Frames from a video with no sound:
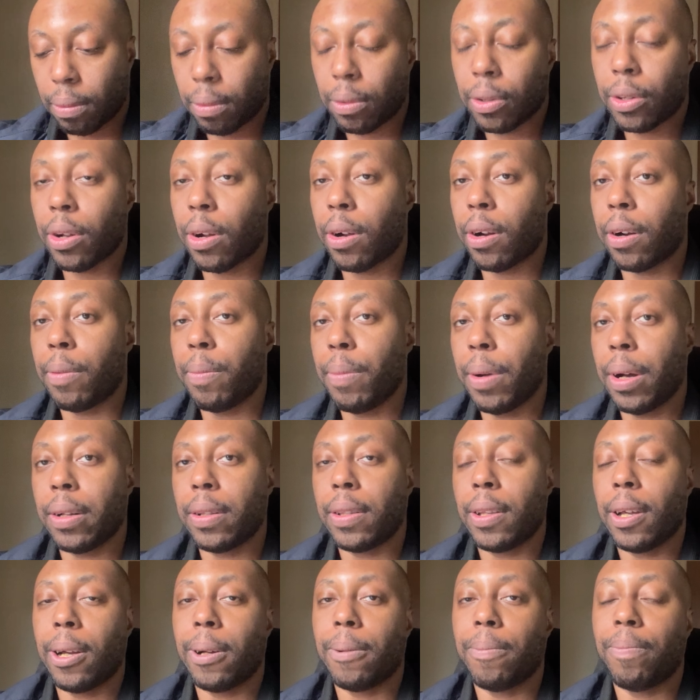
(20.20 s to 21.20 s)
Sorry about
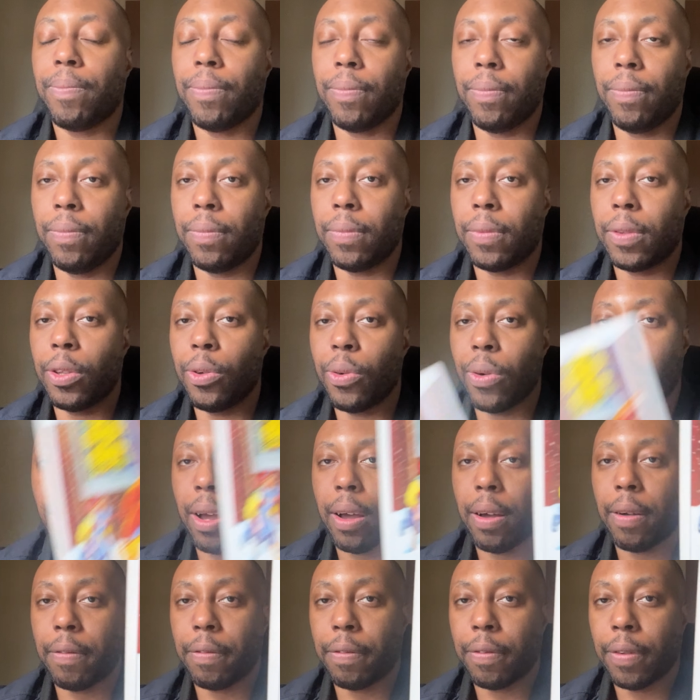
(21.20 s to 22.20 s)
that. you
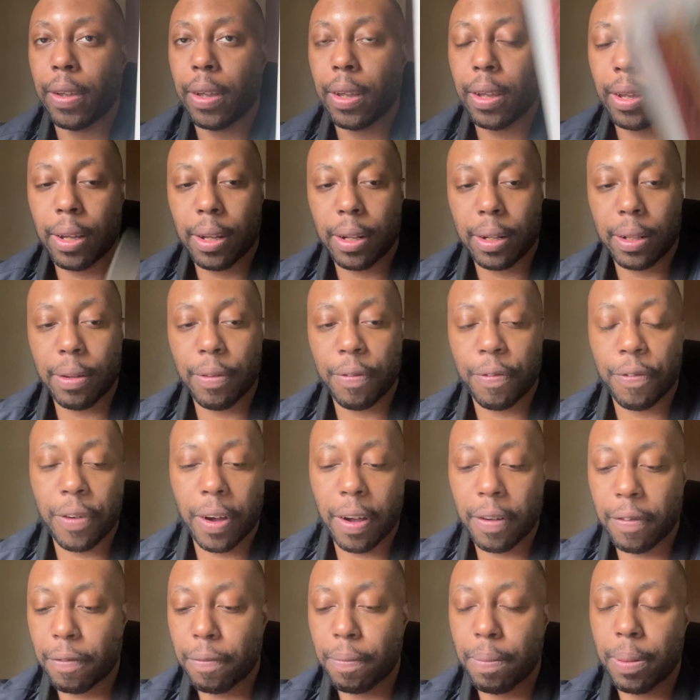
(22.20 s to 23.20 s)
have the
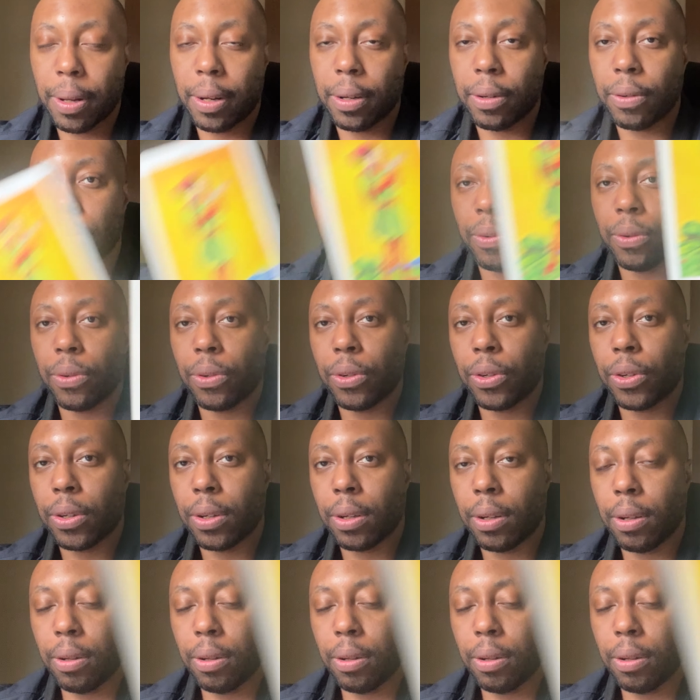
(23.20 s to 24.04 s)
5 of pentacles,